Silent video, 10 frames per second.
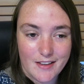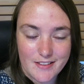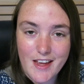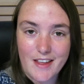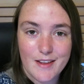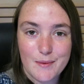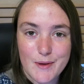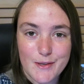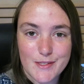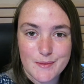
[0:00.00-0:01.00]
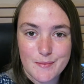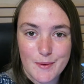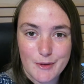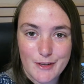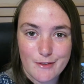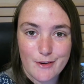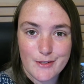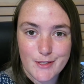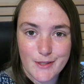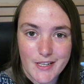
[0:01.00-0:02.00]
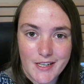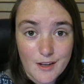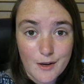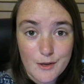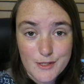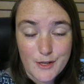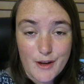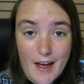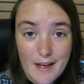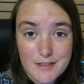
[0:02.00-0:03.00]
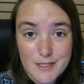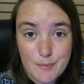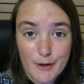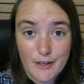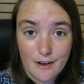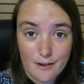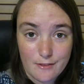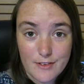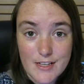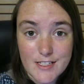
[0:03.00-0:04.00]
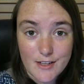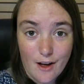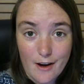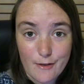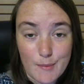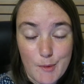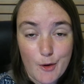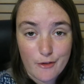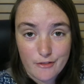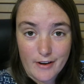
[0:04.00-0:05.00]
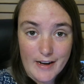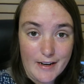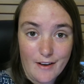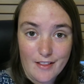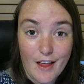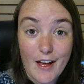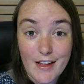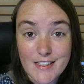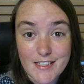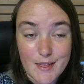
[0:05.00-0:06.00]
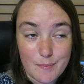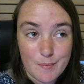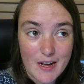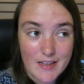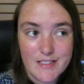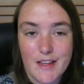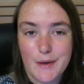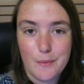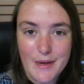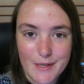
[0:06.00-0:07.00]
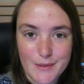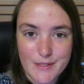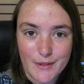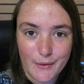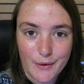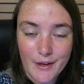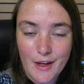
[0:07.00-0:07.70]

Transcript: Yeah, that'll be awesome, I'm looking forward to it. Also, I haven't spoken of Skyrim or Friday Night Lights in the past like week or so.